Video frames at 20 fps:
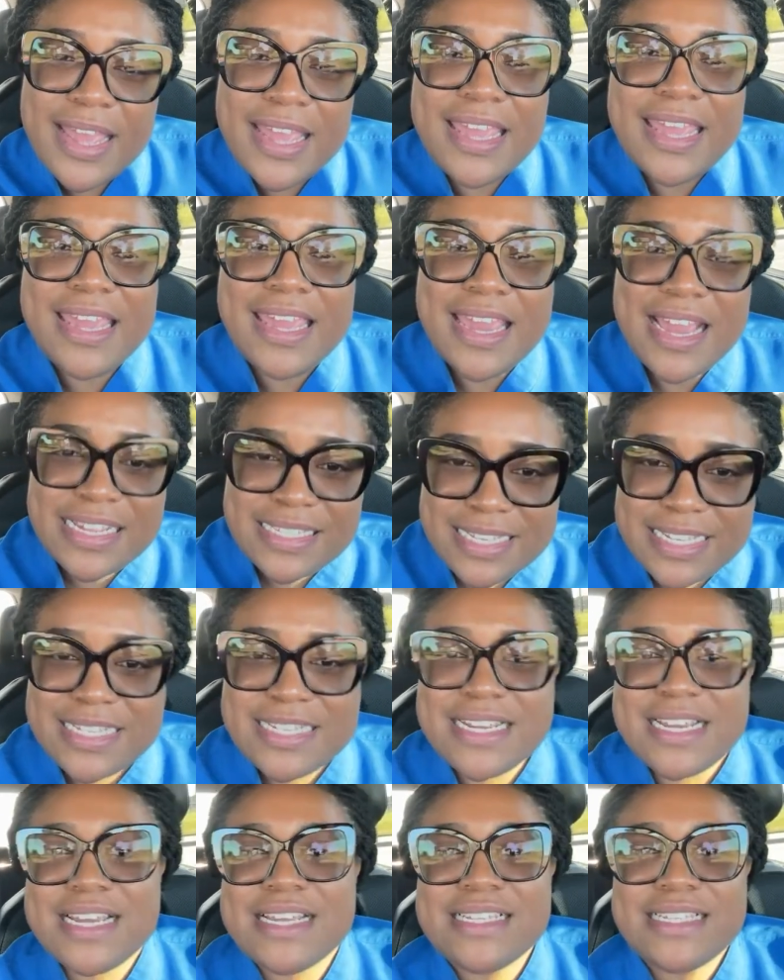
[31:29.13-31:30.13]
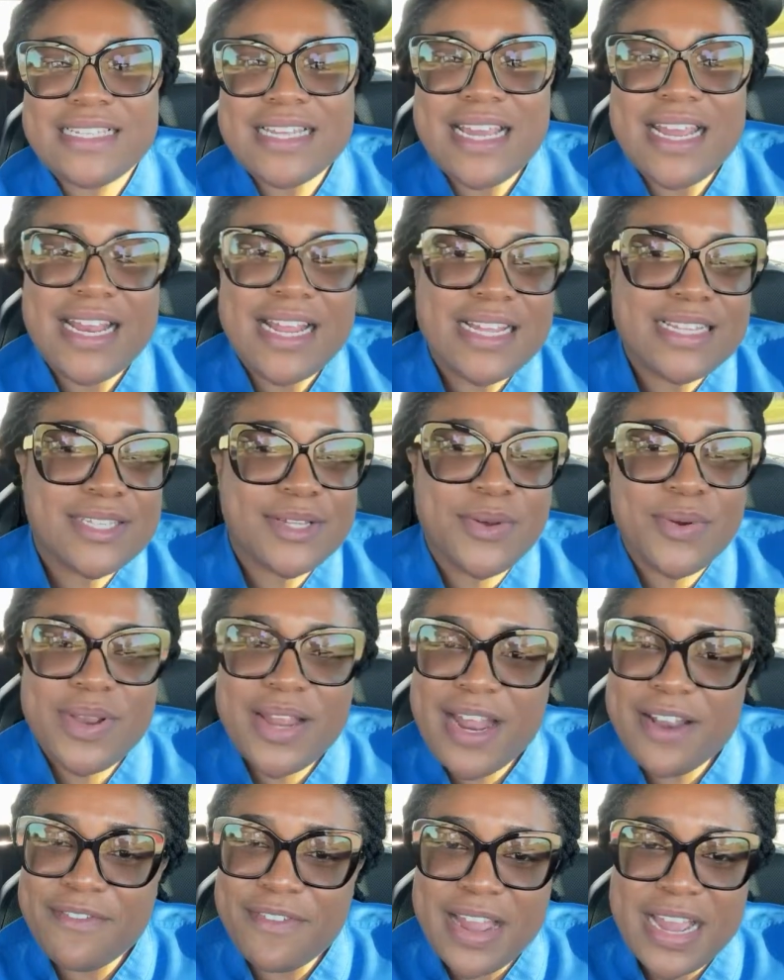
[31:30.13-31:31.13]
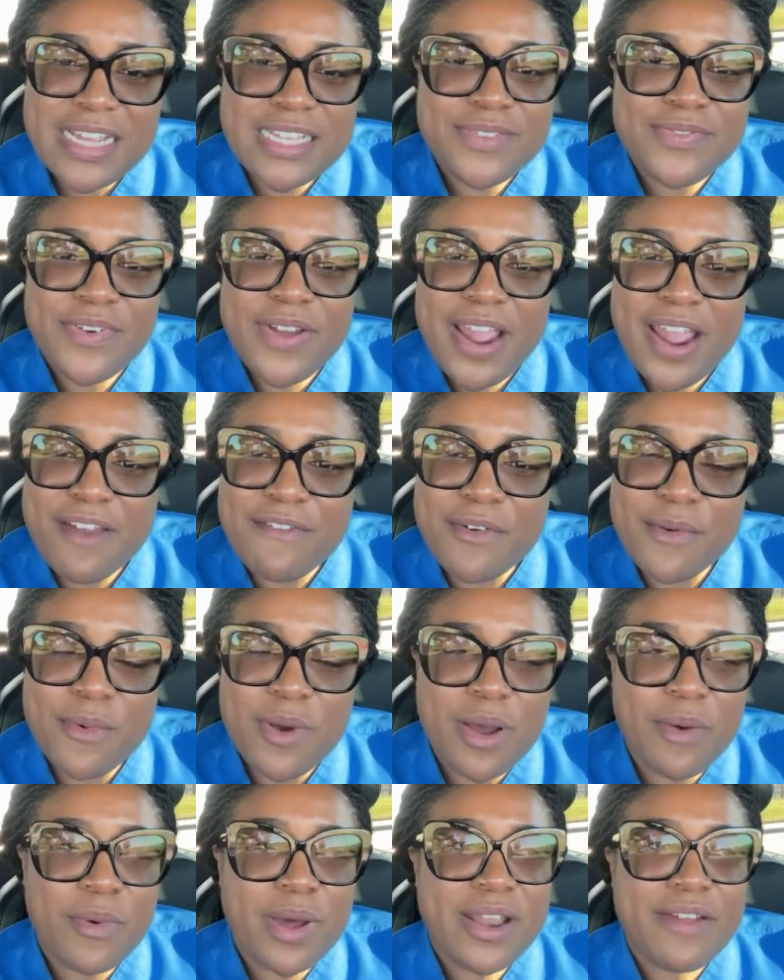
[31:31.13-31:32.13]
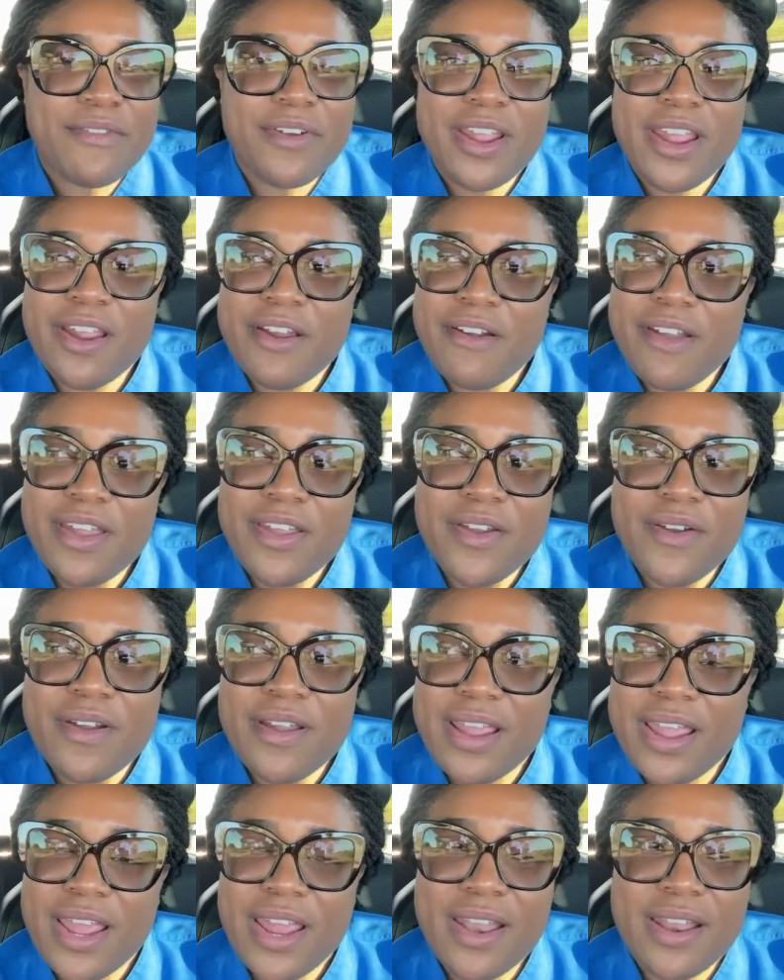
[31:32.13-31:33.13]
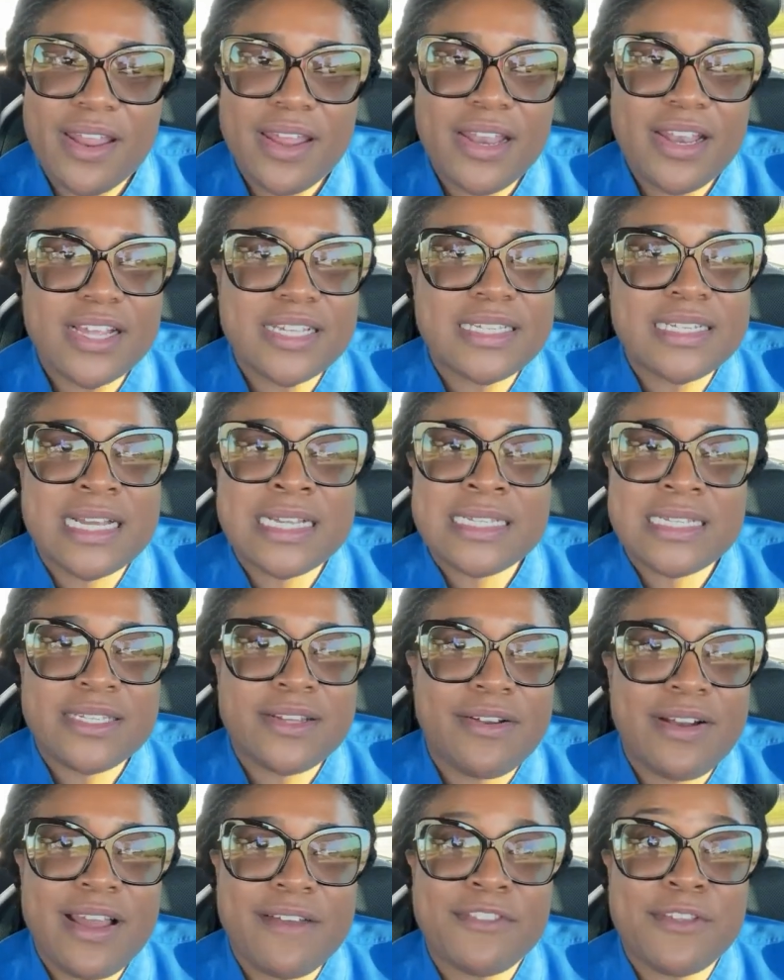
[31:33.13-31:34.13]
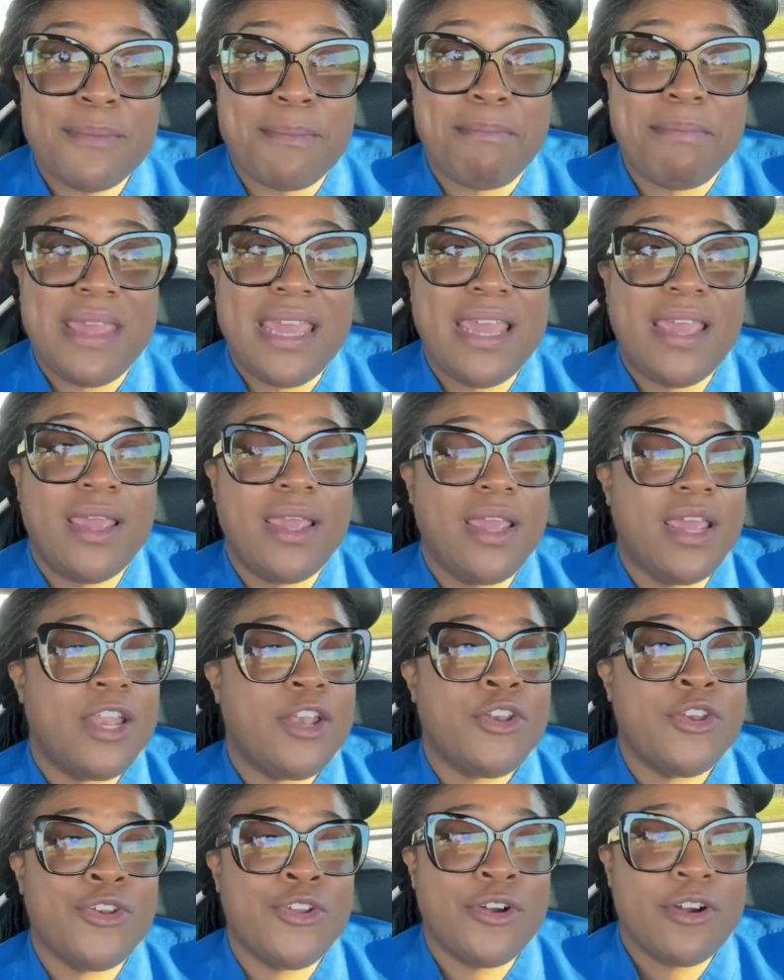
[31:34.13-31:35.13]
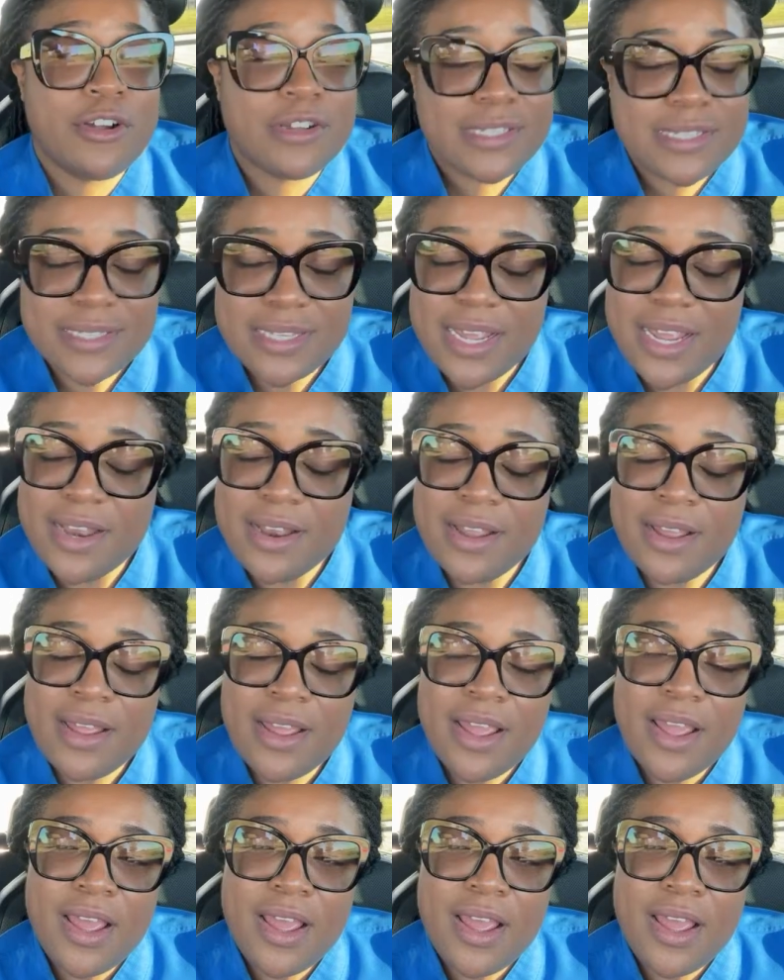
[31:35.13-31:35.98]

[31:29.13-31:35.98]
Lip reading: Yes, it is. It is good advice for everyone. Whatever area you're in, it doesn't necessarily have to be in nursing.